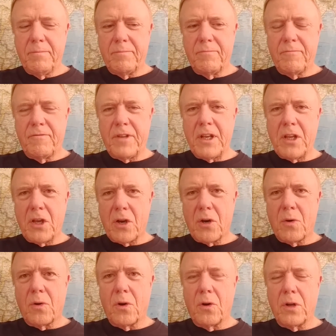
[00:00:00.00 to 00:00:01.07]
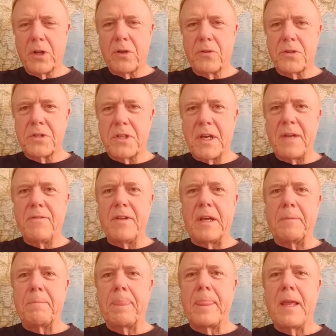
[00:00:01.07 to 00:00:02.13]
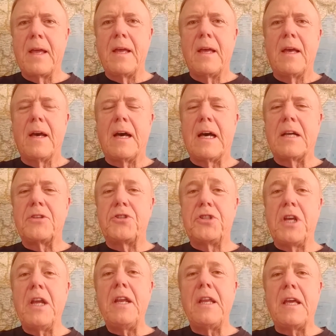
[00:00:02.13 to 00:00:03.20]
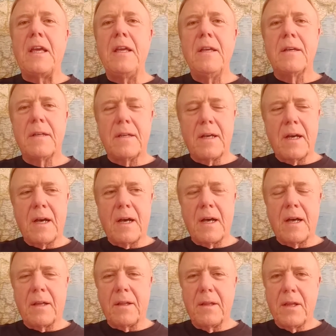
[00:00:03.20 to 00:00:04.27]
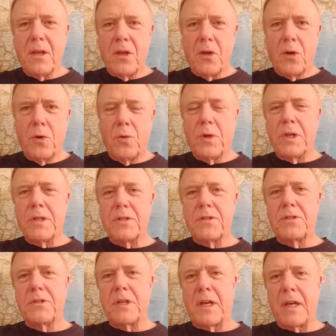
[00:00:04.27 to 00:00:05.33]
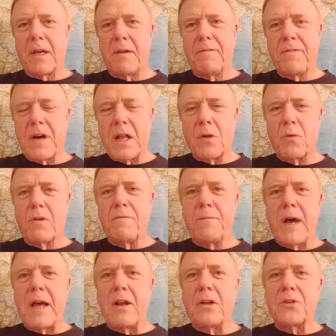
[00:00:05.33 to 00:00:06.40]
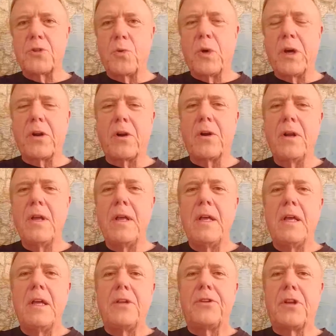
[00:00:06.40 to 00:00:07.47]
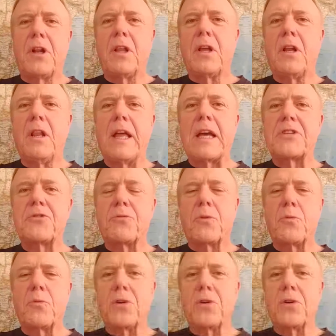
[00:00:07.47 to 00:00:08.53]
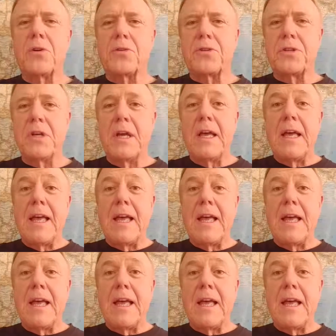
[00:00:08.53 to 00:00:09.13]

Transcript: video earlier this evening. Jeannie, who is a follower of mine on Twitter, did a little extra research.